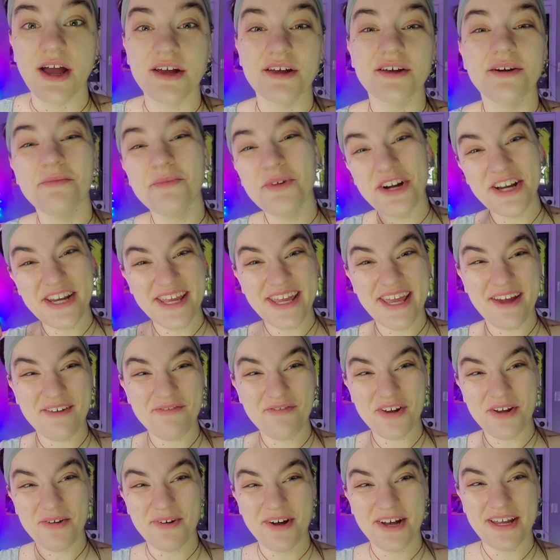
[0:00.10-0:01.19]
Good morning,
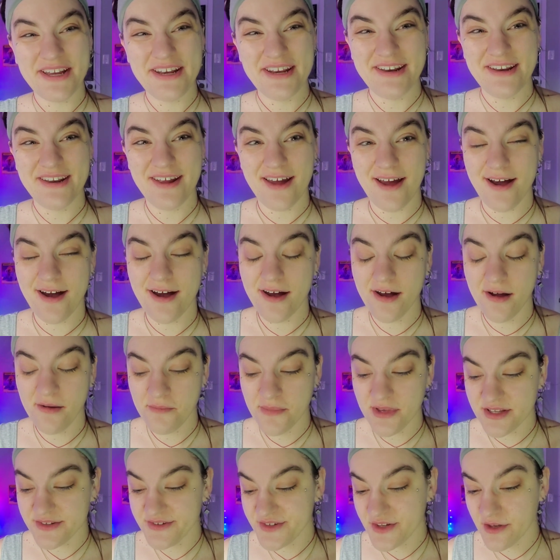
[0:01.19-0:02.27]
everyone.
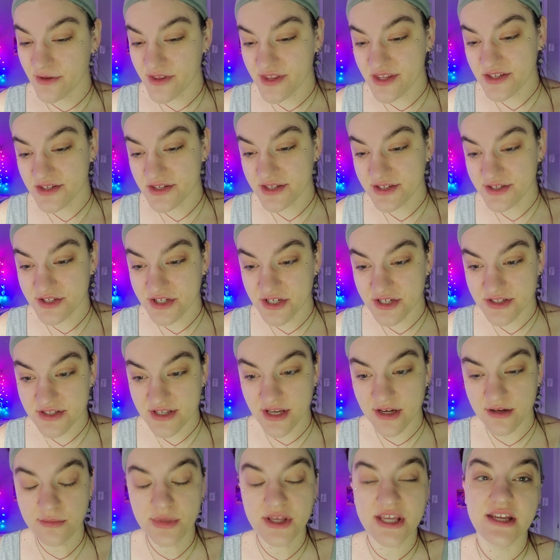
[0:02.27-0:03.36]
So this is just
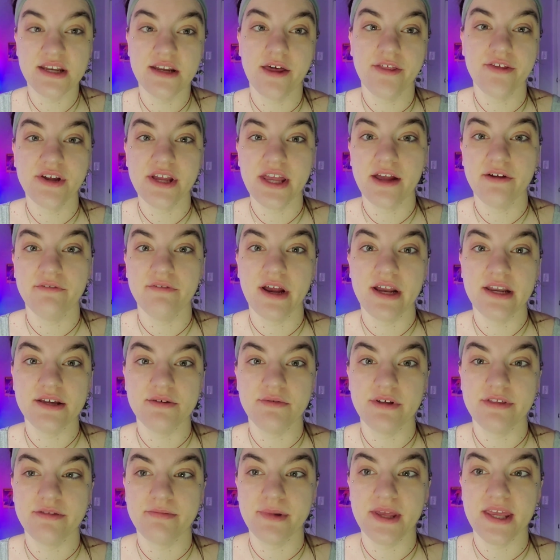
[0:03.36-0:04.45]
going to be another get ready
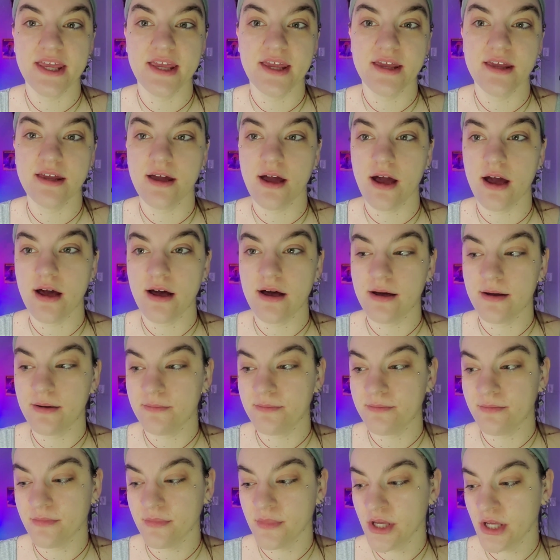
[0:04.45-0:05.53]
with me,
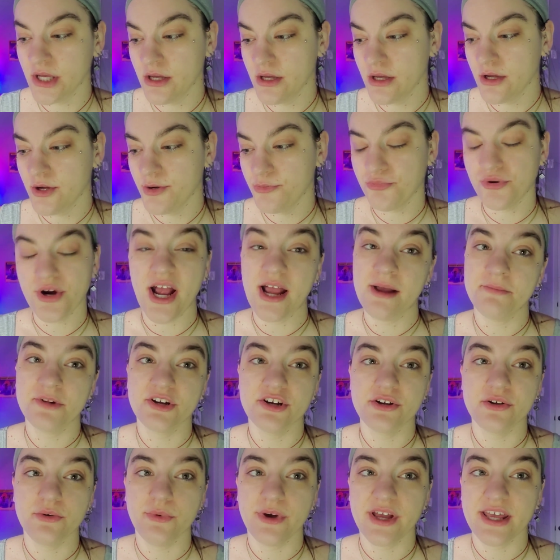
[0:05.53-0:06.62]
primer
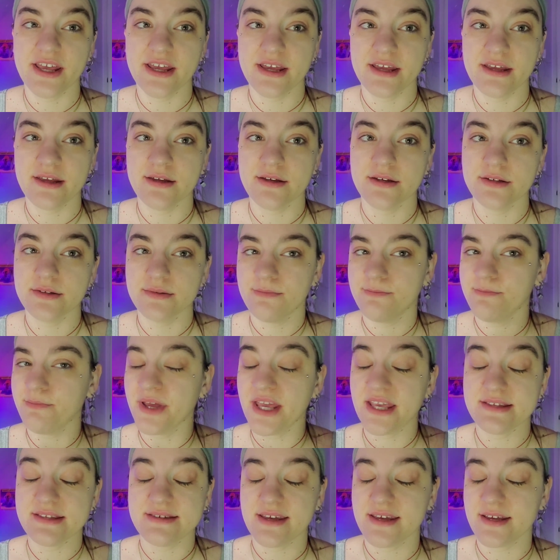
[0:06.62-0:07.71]
to wig,
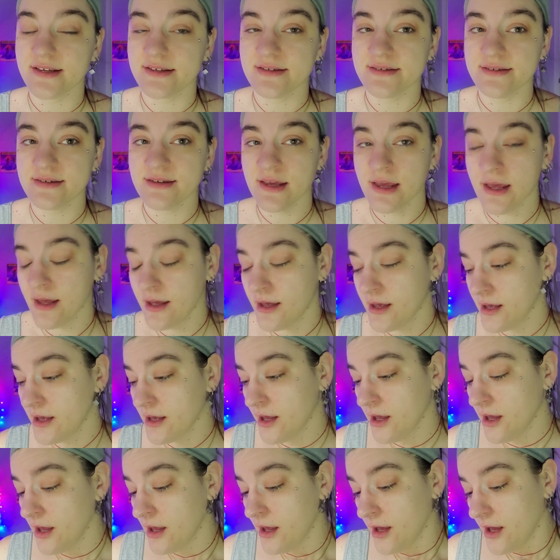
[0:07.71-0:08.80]
basics.
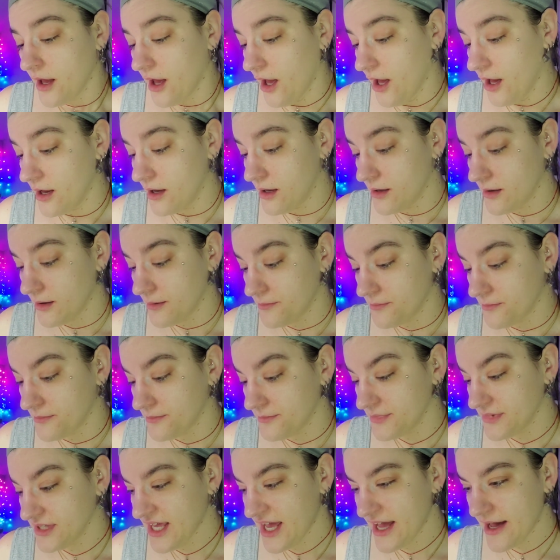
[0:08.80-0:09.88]

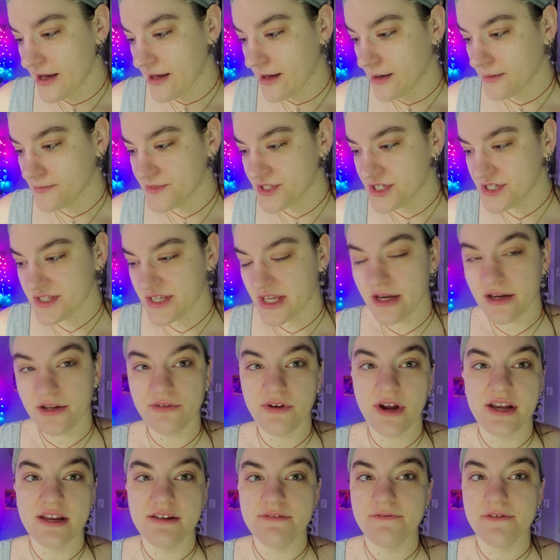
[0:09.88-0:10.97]
Yeah, I'm just getting
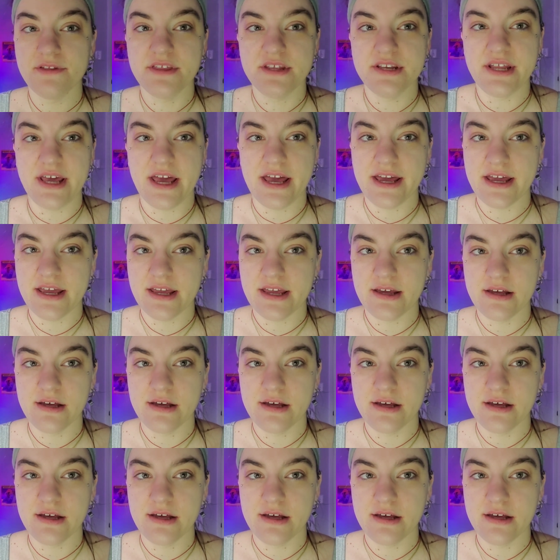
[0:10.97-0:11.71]
ready for the day.